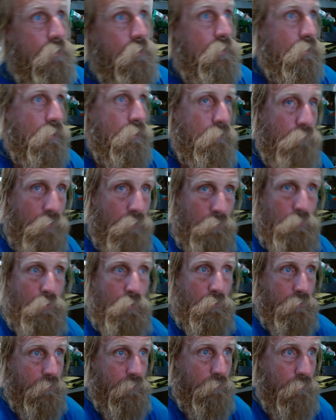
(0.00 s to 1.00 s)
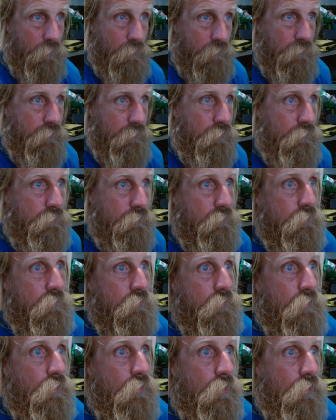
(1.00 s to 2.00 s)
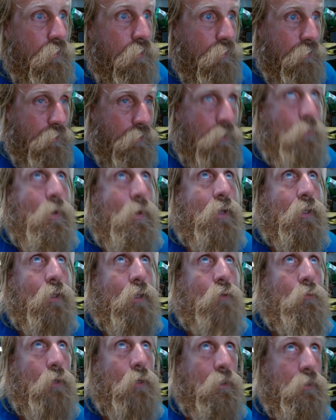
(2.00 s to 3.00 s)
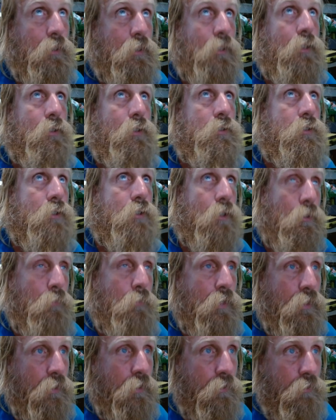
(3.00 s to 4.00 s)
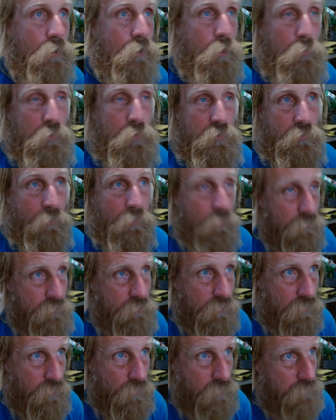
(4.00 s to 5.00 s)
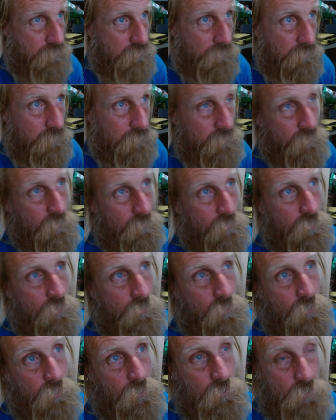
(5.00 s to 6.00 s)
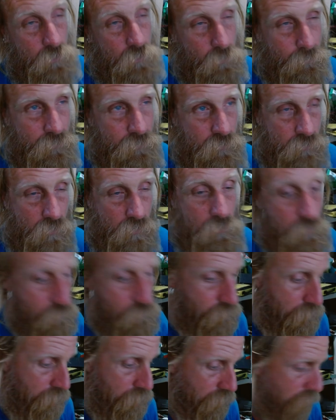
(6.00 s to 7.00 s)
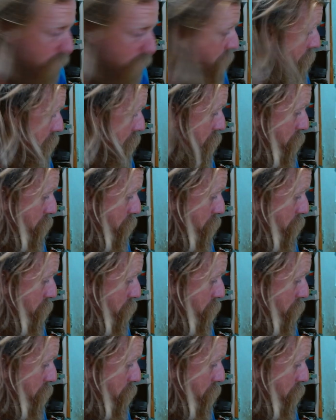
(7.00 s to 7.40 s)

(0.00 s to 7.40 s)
in one part of the world, and they're making wetlands that are making the humans very successful, and the humans know about these